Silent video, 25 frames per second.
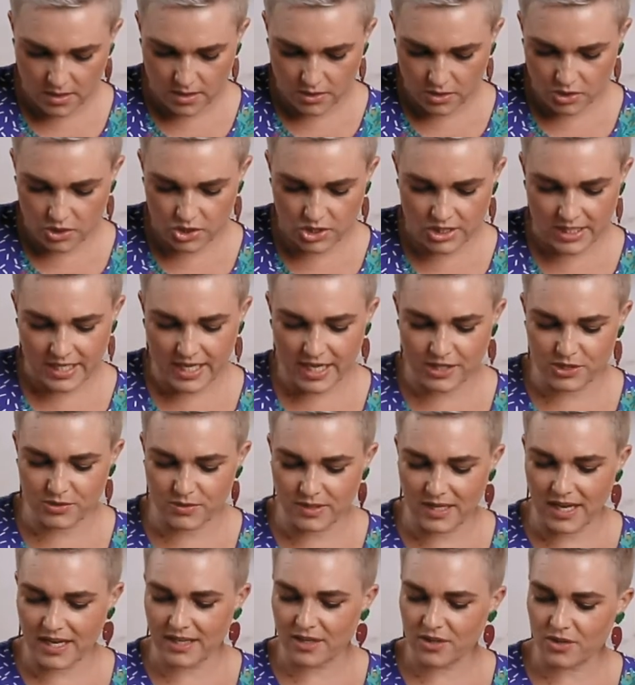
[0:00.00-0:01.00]
Usually I do
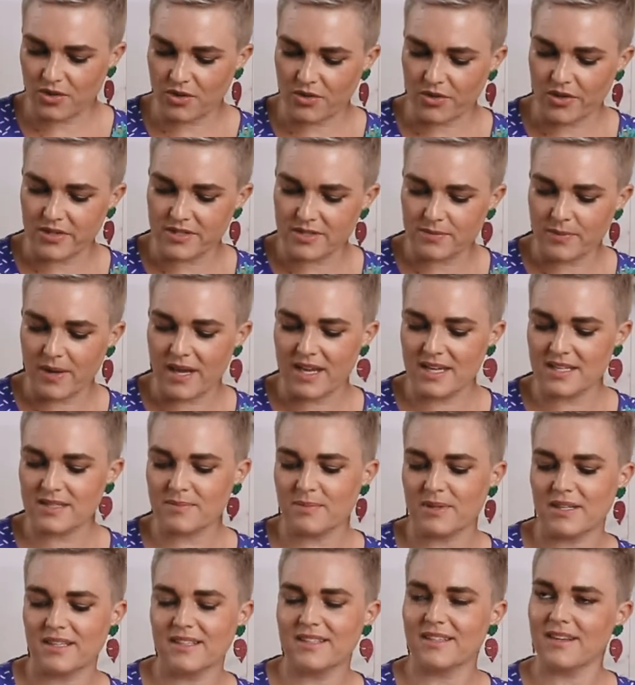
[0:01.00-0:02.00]
it like a crossways,
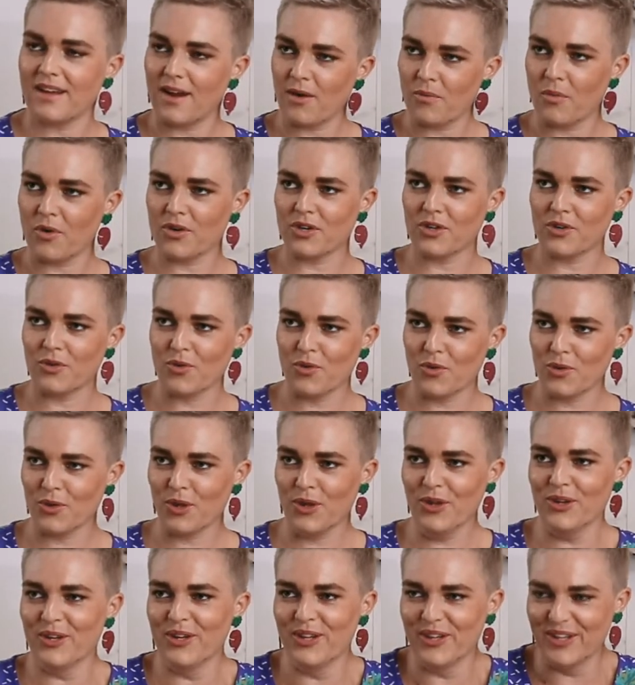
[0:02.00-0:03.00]
but I want it all.
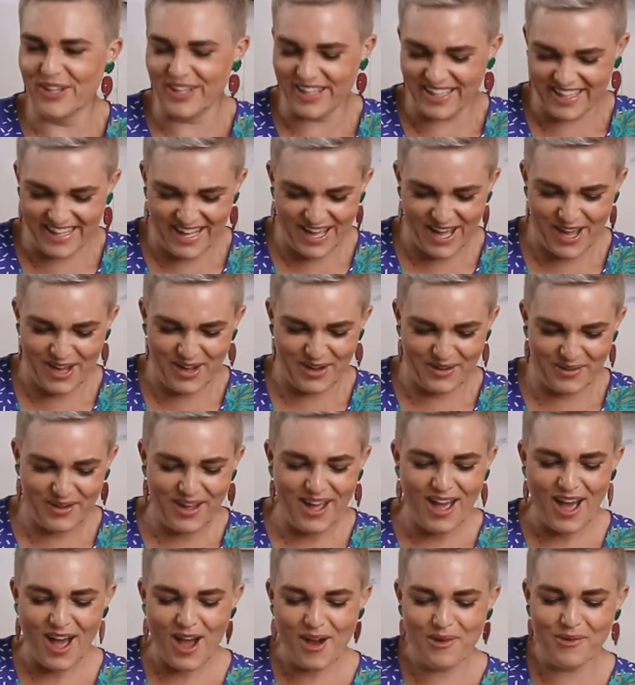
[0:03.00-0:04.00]

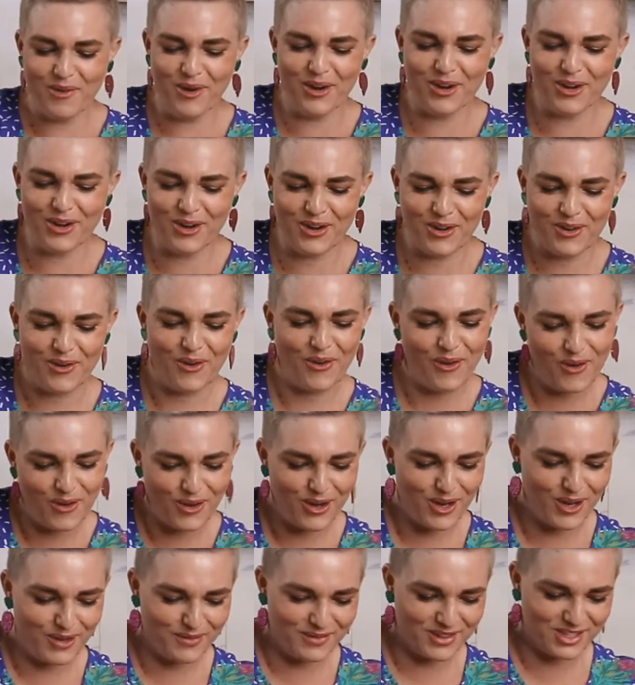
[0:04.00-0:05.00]
I want it all
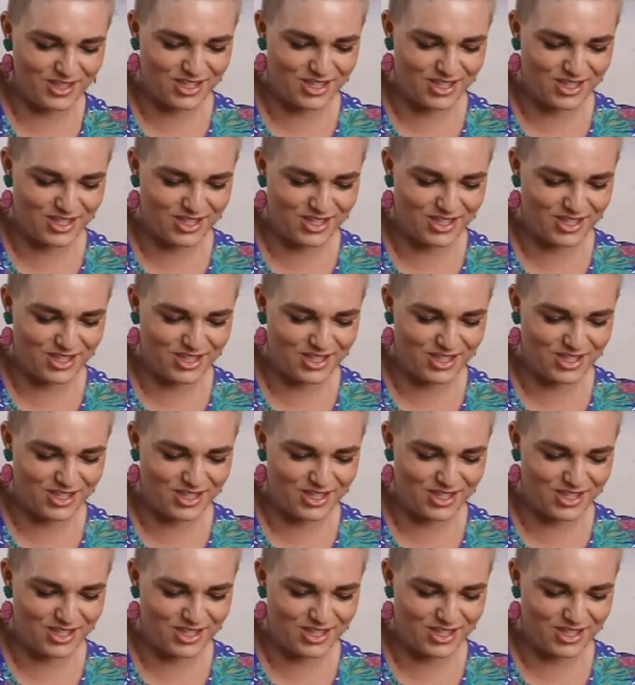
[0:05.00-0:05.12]
over the